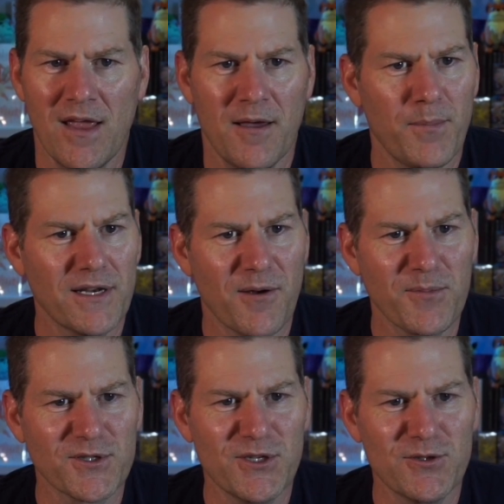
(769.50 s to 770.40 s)
my number
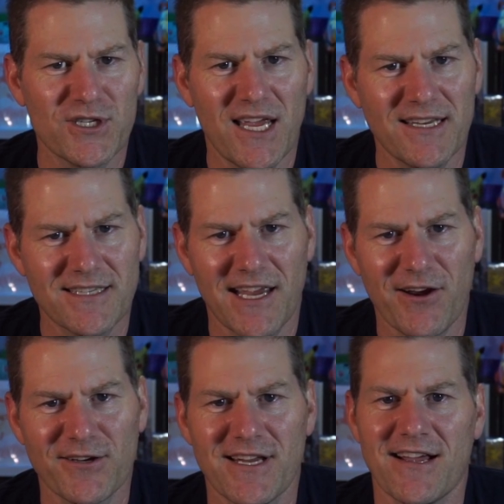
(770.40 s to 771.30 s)
2 chase, the
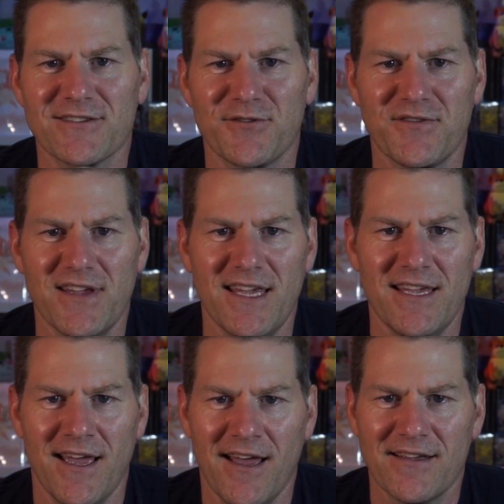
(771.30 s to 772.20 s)
Aerodactyl V.
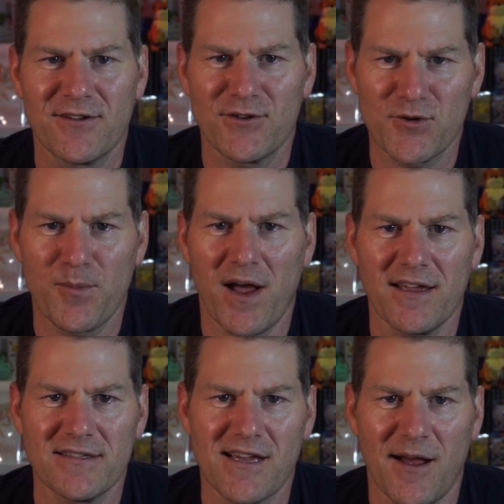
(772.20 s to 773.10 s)
Those are my
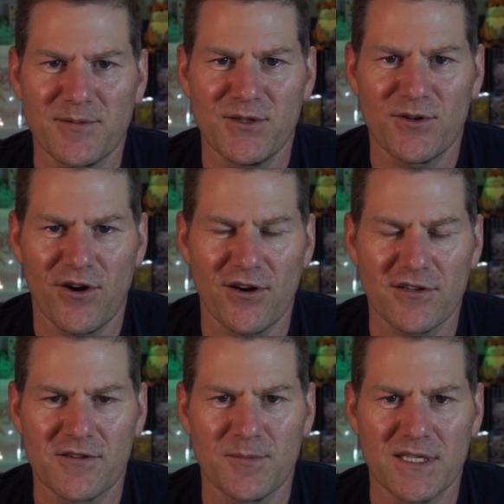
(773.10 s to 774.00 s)
top 2
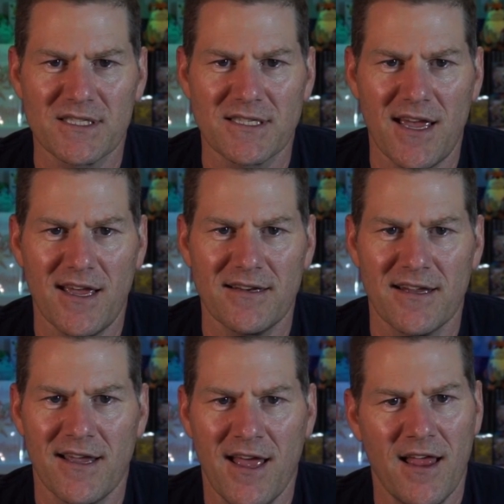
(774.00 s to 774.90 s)
cards from this set.
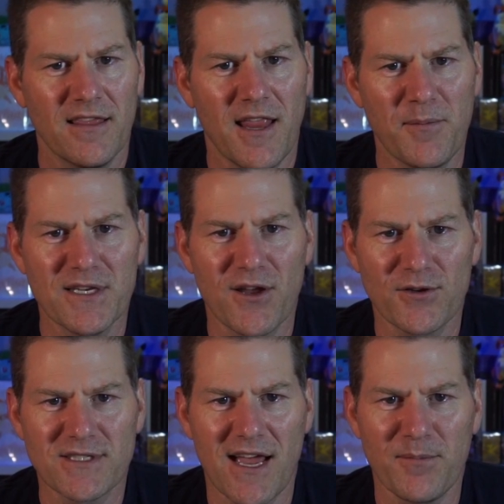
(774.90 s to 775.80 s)
Let me know
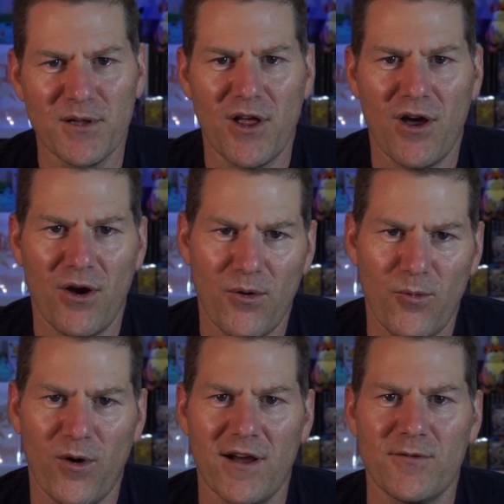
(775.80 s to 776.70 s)
down below
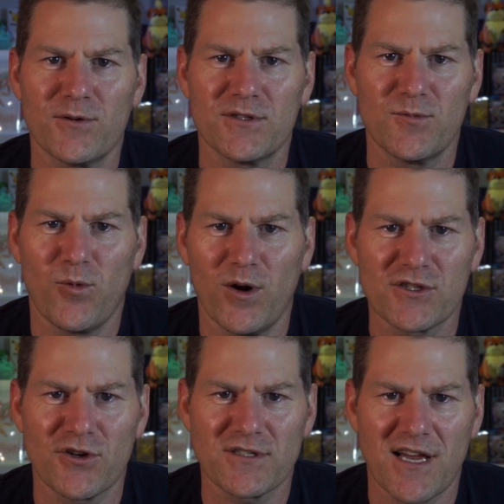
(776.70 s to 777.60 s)
what's
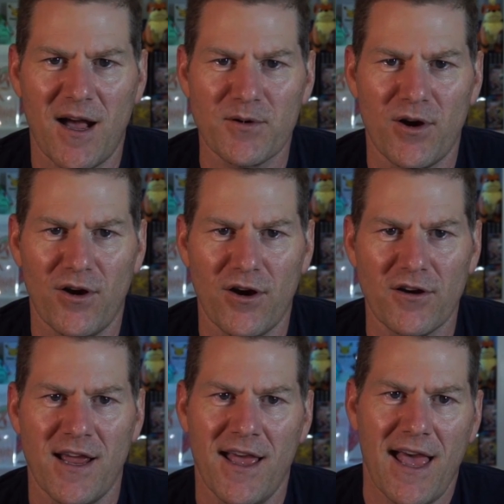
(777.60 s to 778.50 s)
your top
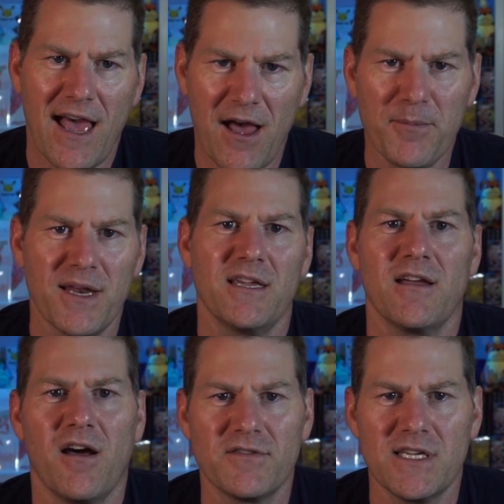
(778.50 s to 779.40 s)
card, how many
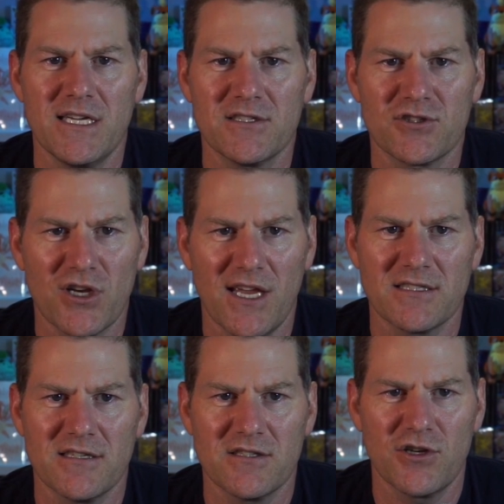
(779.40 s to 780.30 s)
of these chases